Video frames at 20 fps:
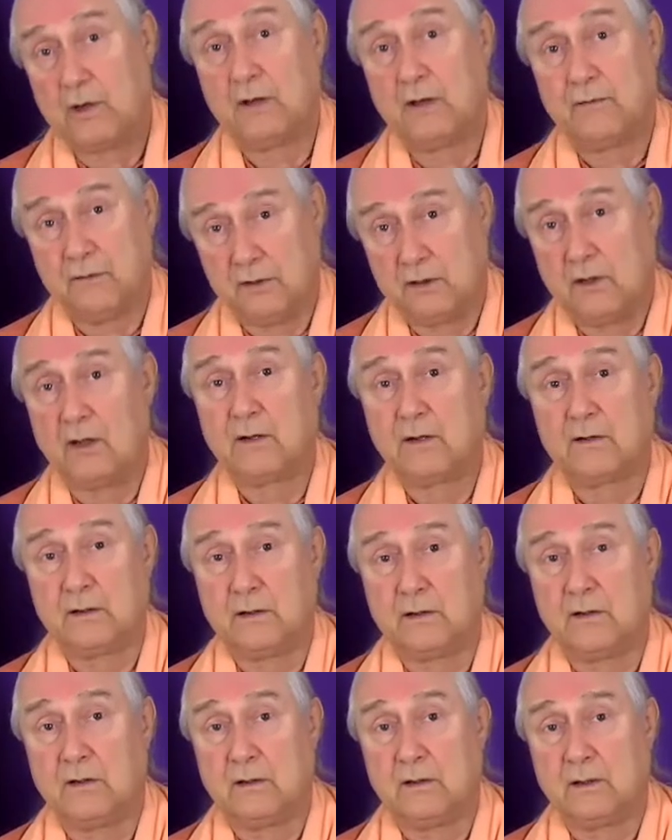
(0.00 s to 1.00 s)
and Vedanta,
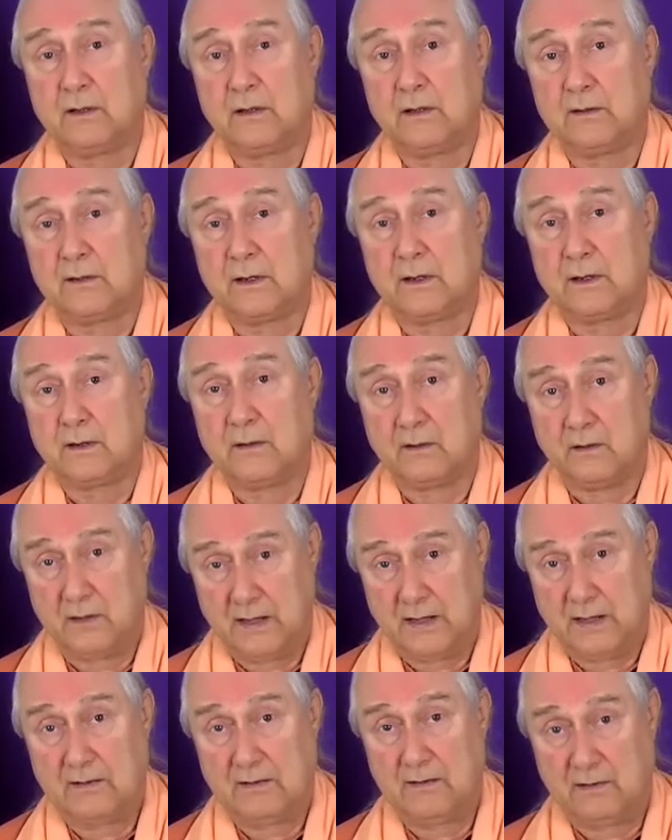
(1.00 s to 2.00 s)
I think.
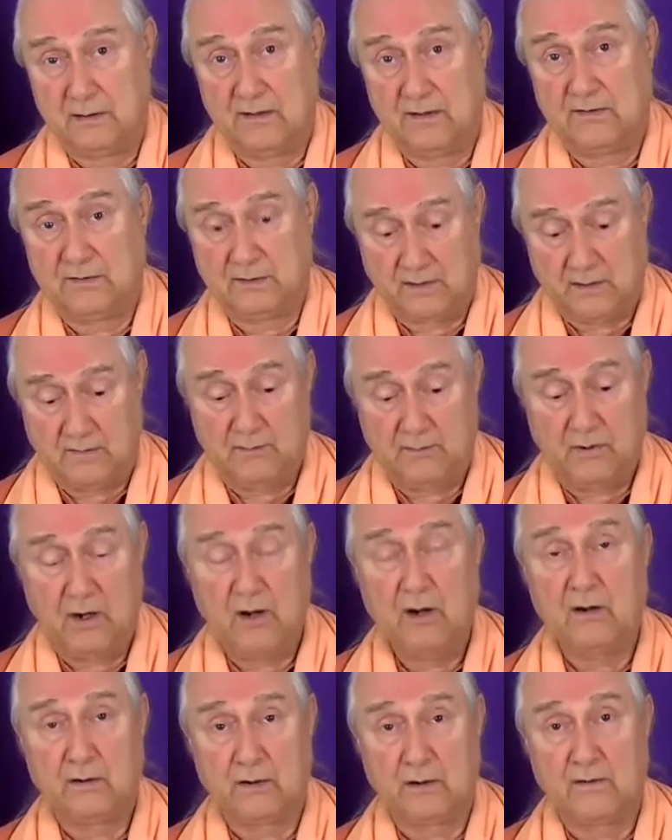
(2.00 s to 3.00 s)
And it's a
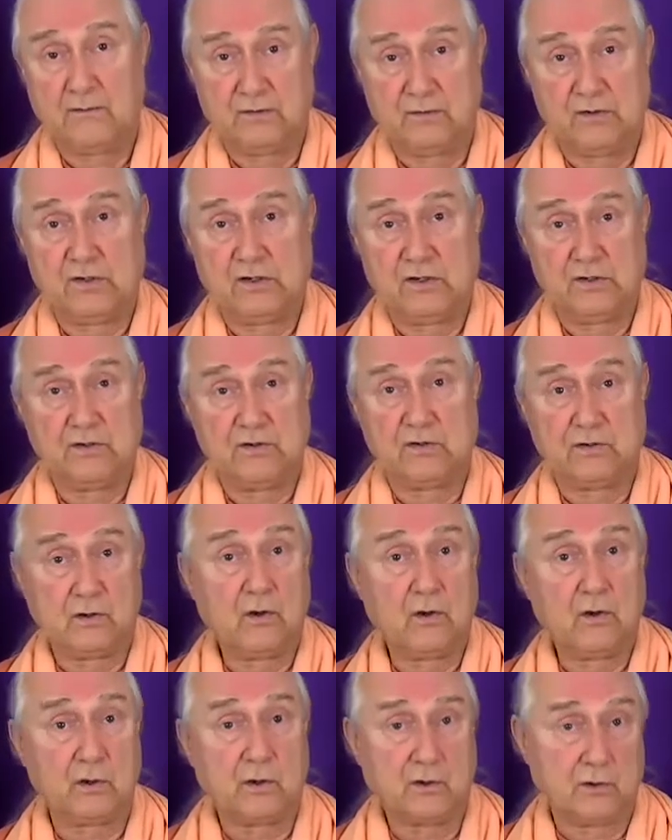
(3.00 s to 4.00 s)
part of Vasishtha's
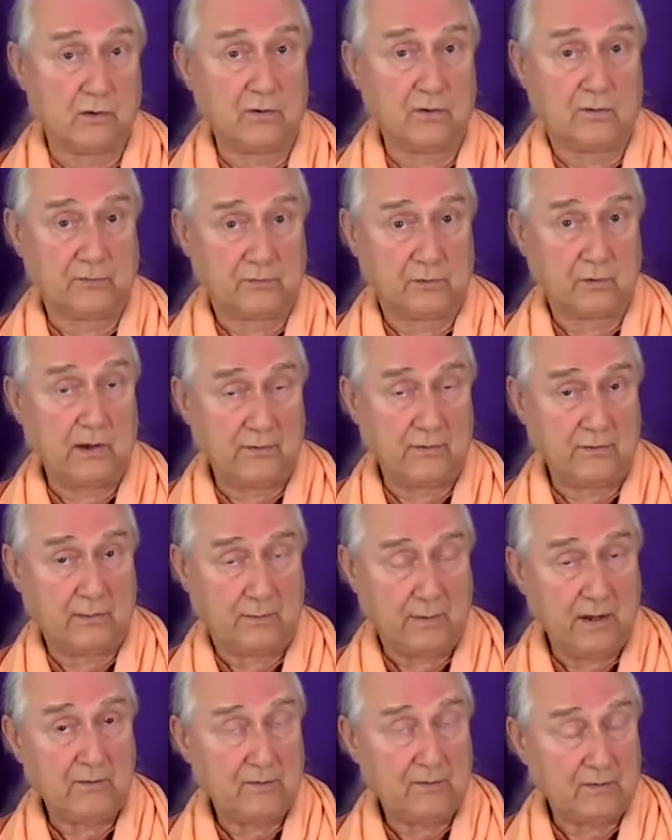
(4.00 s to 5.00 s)
yoga. So I was
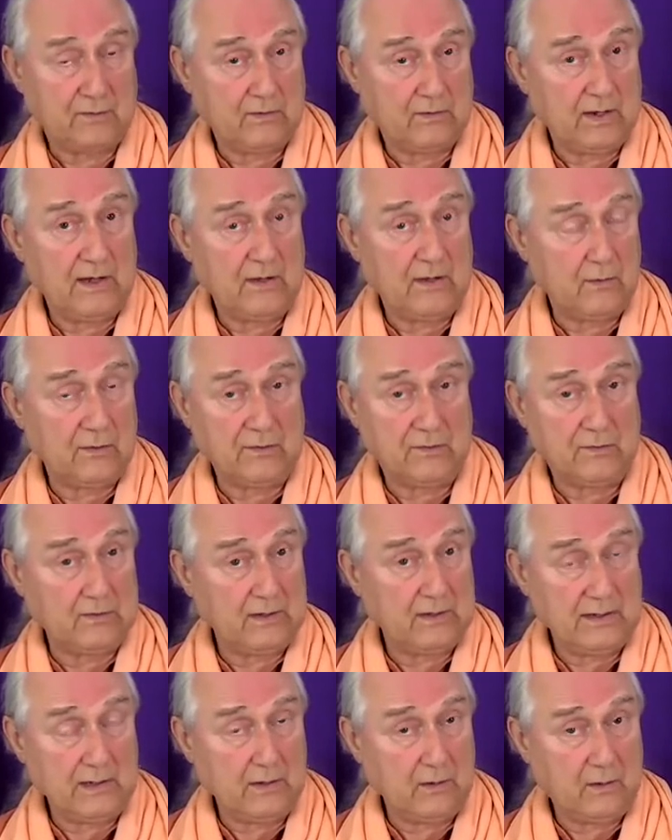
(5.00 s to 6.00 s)
about to say, you can
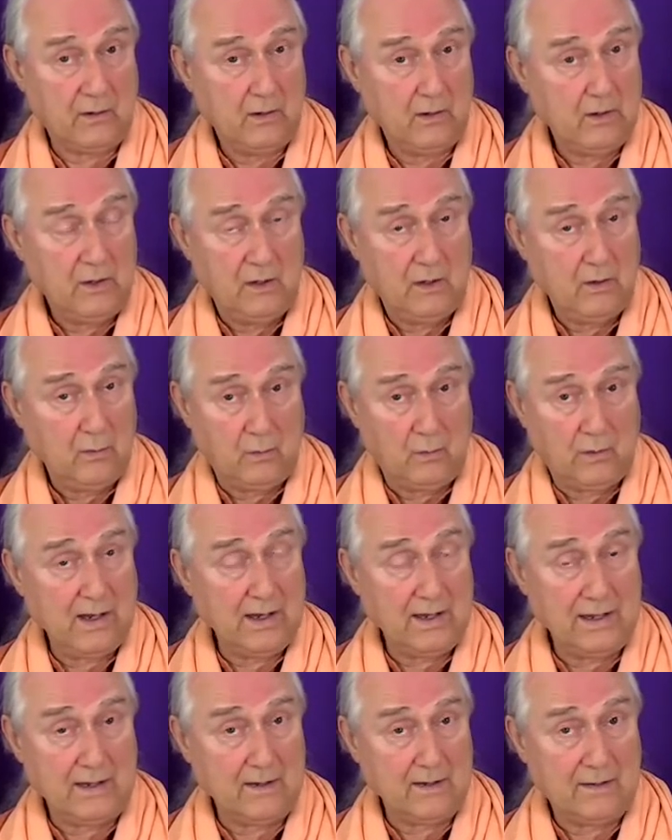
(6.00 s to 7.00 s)
see
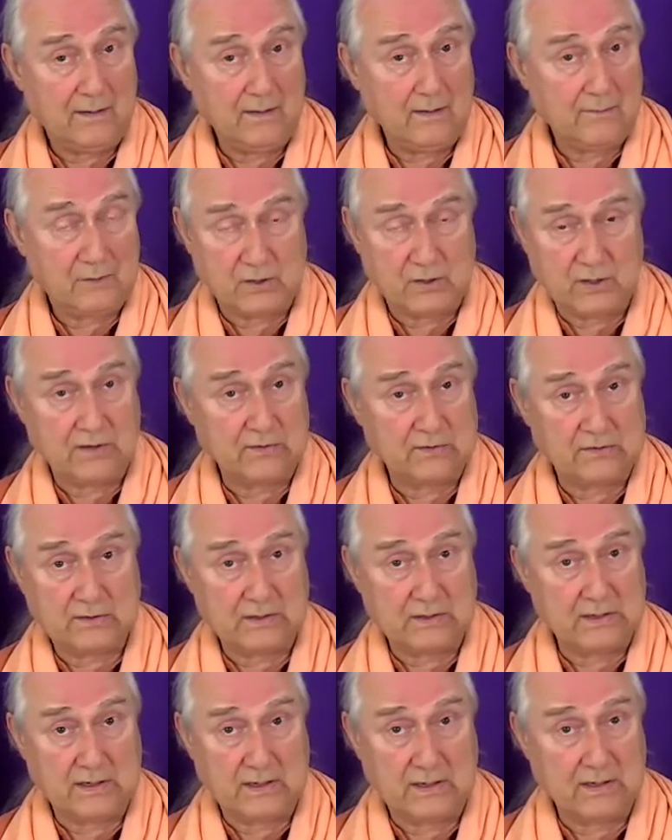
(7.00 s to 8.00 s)
why
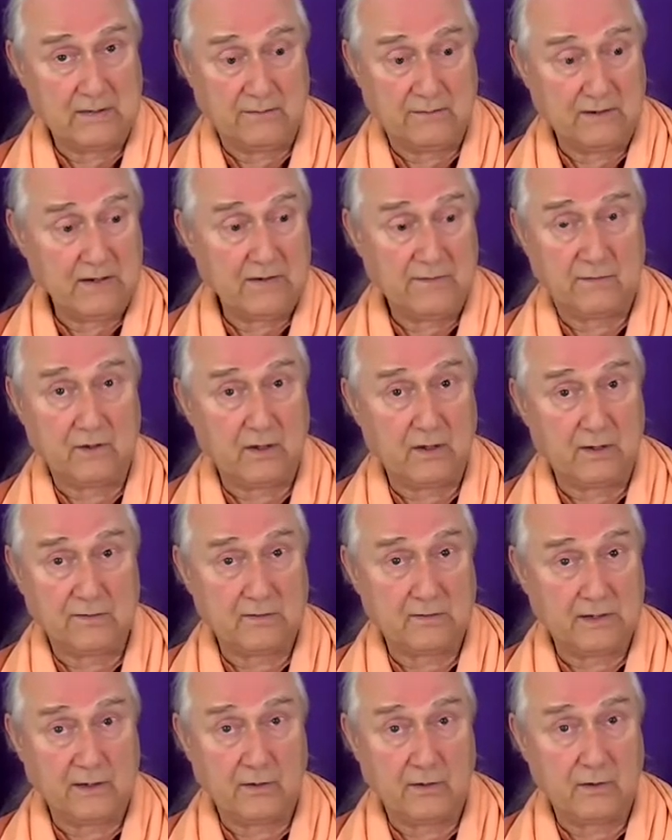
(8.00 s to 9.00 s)
Patanjali and Vedavyas
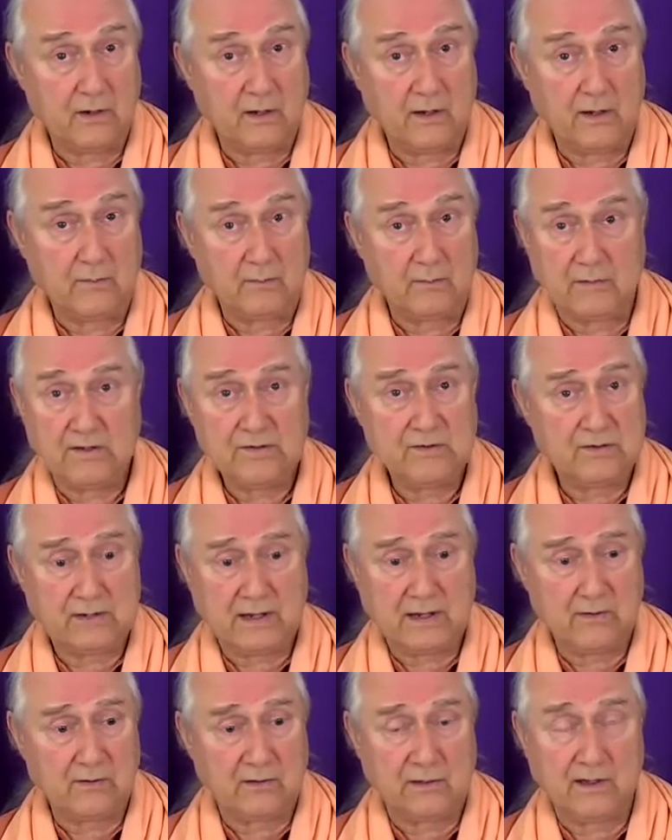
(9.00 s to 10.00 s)
later on, much
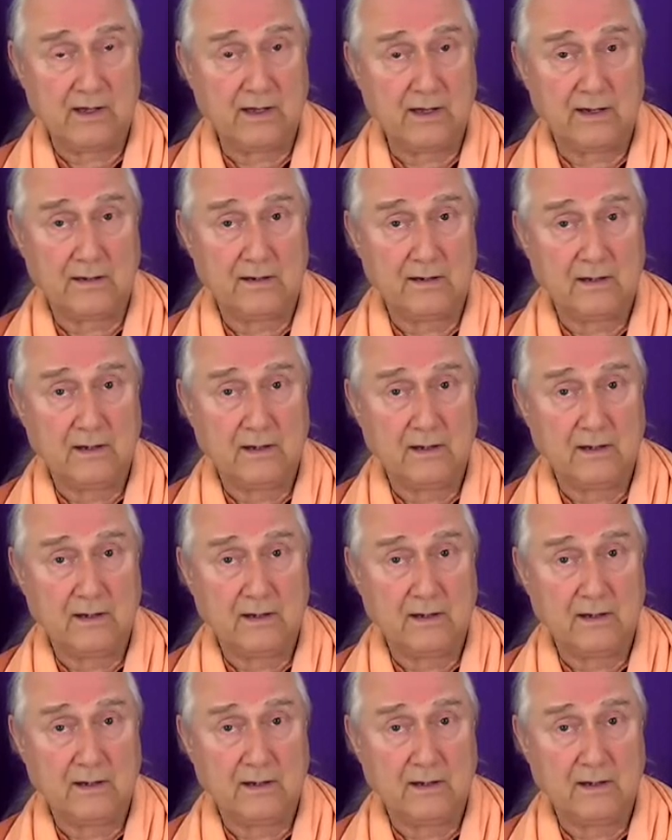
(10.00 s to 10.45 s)
down the line,